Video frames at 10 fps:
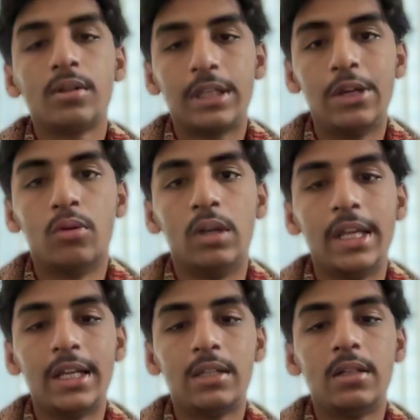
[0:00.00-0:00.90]
your
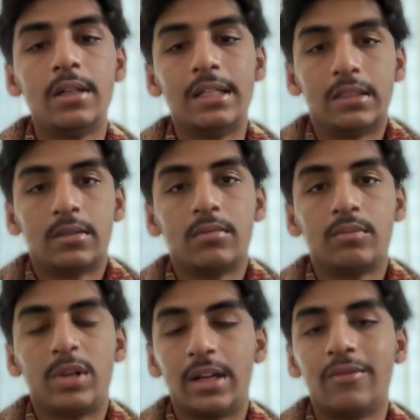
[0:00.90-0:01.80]
lead is
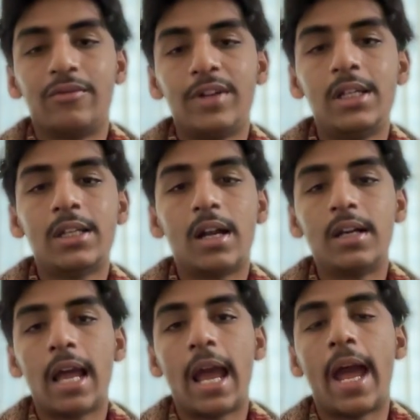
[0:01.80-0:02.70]
getting
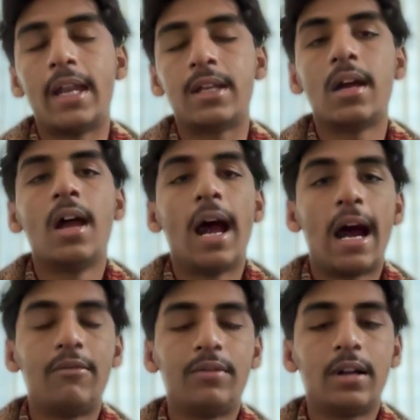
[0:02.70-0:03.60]
filtered, and
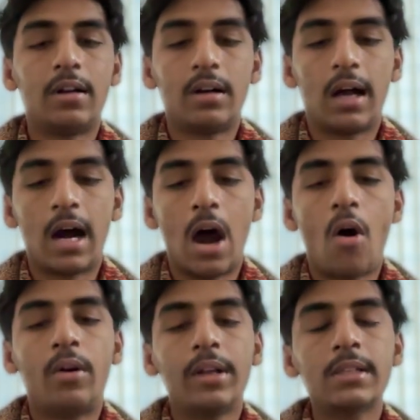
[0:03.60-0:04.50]
after
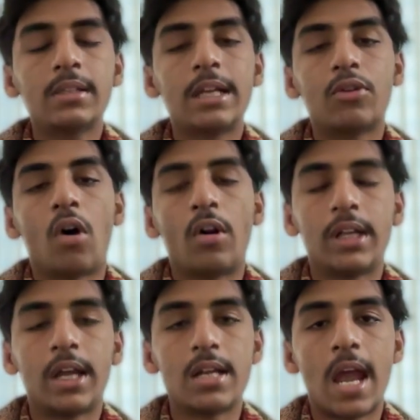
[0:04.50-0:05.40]
audience your
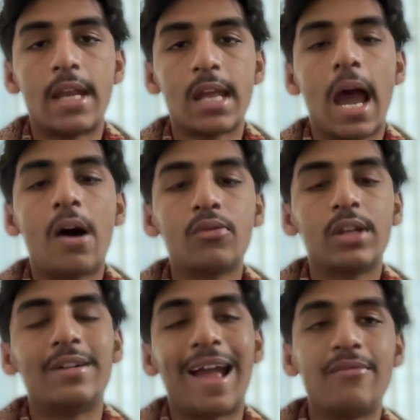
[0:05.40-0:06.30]
content and how
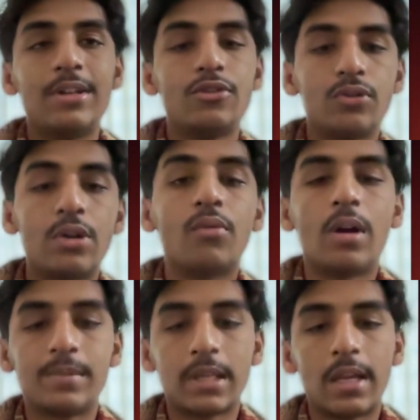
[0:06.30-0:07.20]
they dive into your
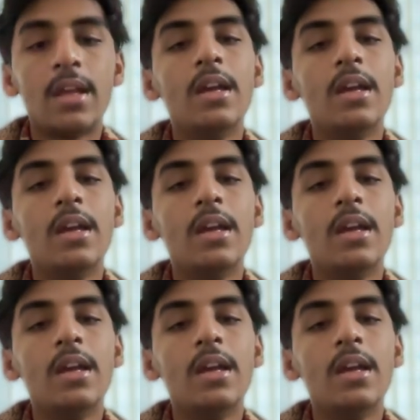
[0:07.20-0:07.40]
website.